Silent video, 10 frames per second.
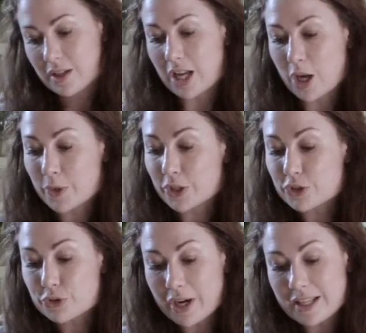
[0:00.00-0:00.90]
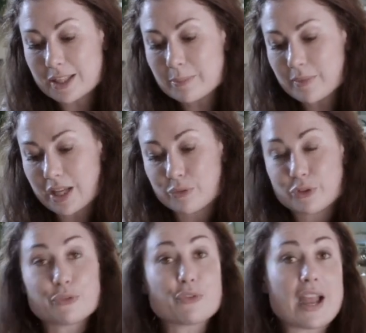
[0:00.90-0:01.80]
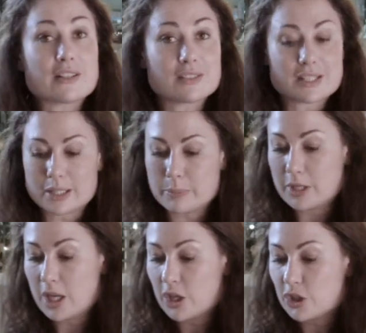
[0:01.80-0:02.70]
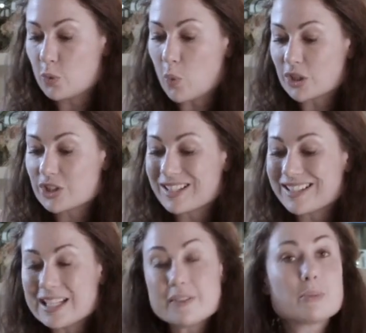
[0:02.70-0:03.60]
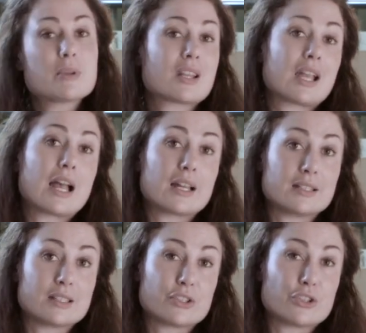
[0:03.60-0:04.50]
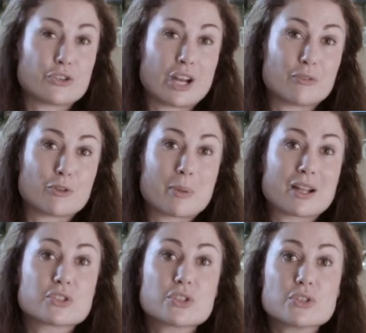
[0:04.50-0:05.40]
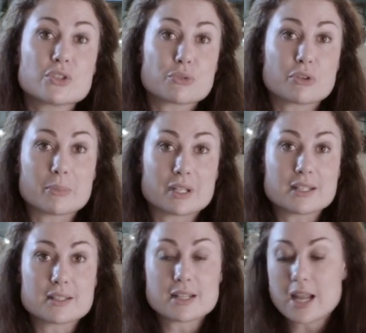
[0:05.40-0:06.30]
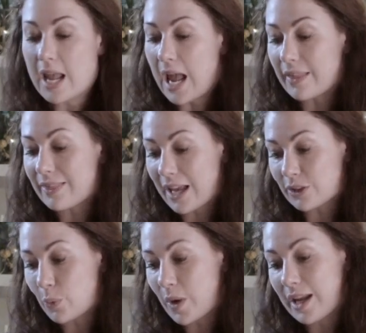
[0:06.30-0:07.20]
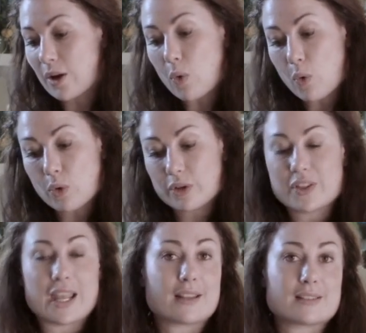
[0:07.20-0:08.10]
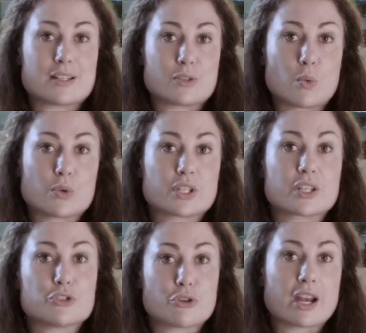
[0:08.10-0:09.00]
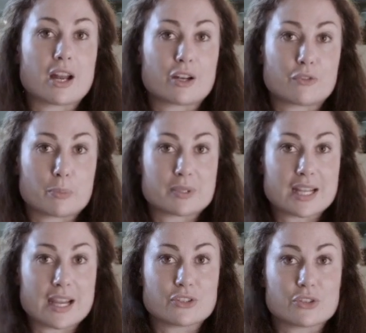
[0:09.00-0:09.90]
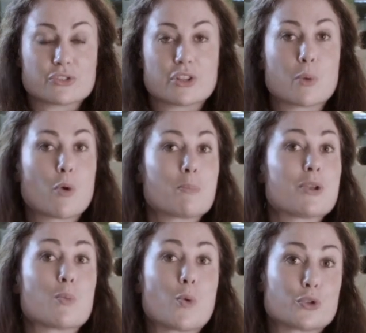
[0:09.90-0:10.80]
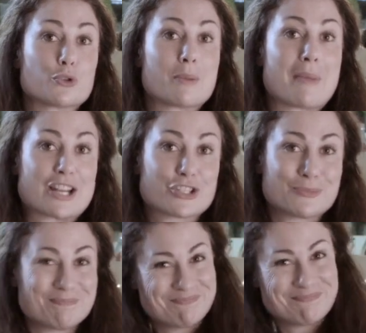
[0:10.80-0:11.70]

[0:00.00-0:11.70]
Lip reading: Now we're going to drain them, and for the final tip, you want to leave them in the colander to drain for about 2 to 3 minutes, and that way all of the excess water can drain out of the potatoes so they won't be a watery mash.